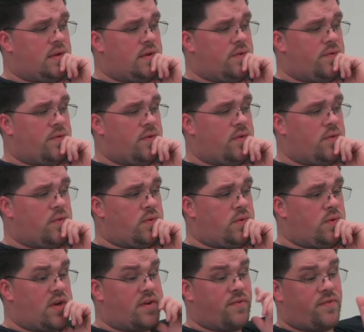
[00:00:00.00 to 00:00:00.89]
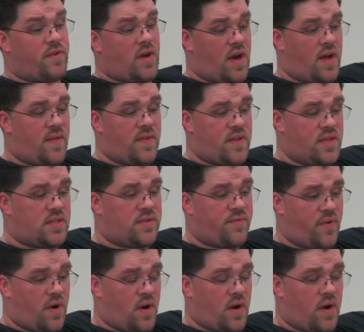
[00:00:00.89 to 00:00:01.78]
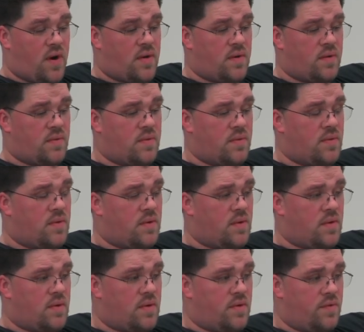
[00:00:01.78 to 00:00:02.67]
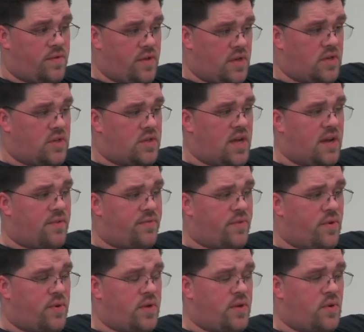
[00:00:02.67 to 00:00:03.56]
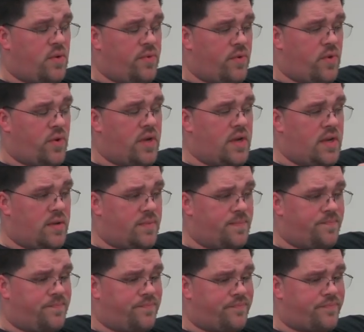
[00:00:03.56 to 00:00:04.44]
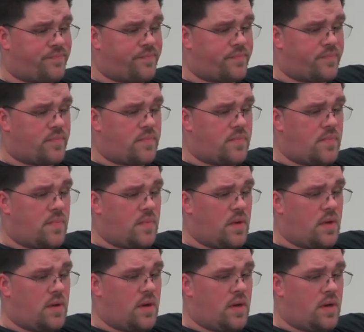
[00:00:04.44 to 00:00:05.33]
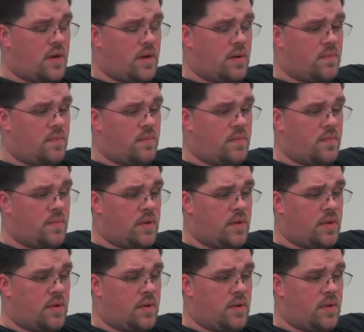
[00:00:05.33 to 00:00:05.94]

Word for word: if you have gotten this far, finish that floating ovoid. Uh,